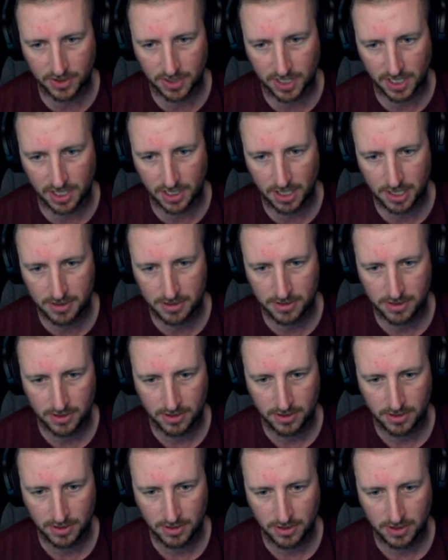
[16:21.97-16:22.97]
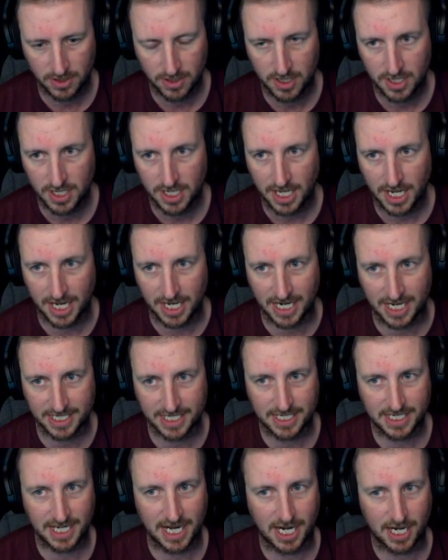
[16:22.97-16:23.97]
okay? And that's
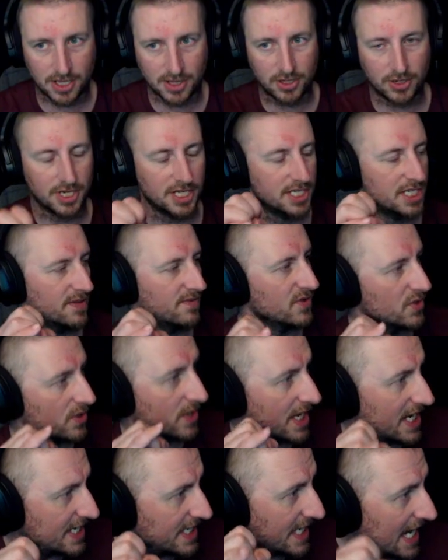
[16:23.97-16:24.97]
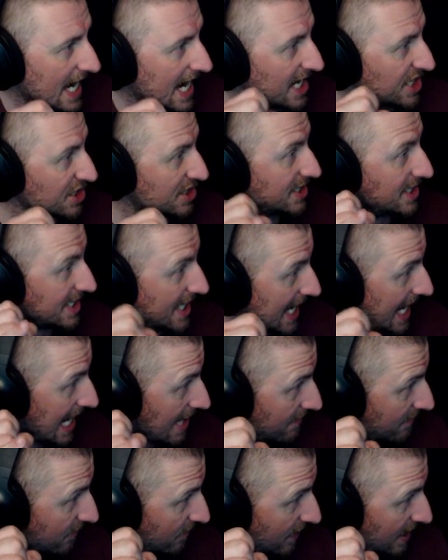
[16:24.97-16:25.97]
a 1037. So that dash is
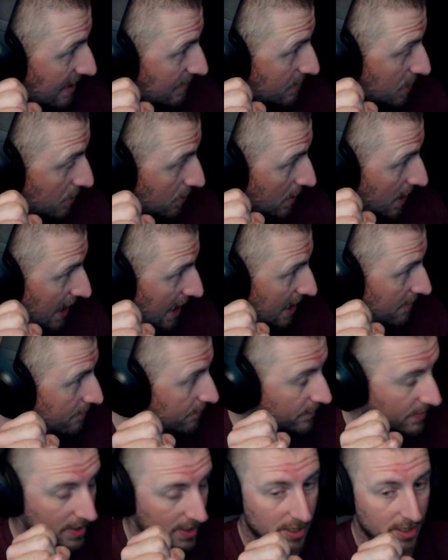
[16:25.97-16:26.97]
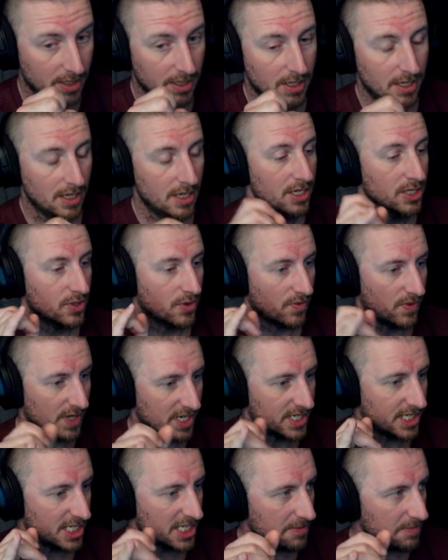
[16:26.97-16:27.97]
10 frames, okay? So
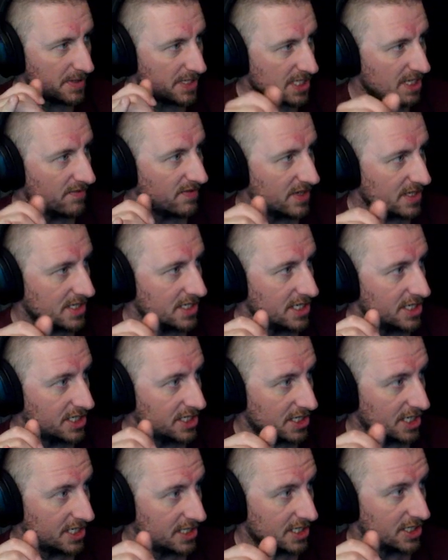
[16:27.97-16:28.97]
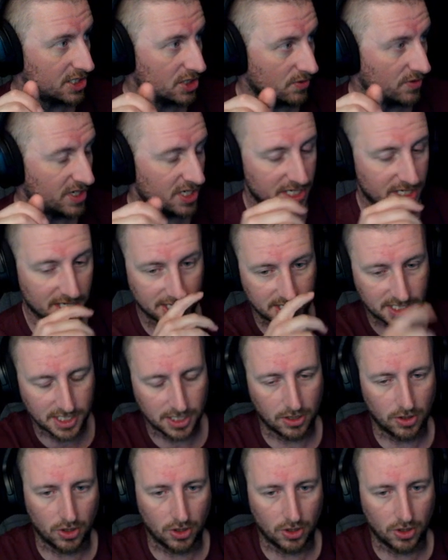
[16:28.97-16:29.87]
this is a specific situation I see a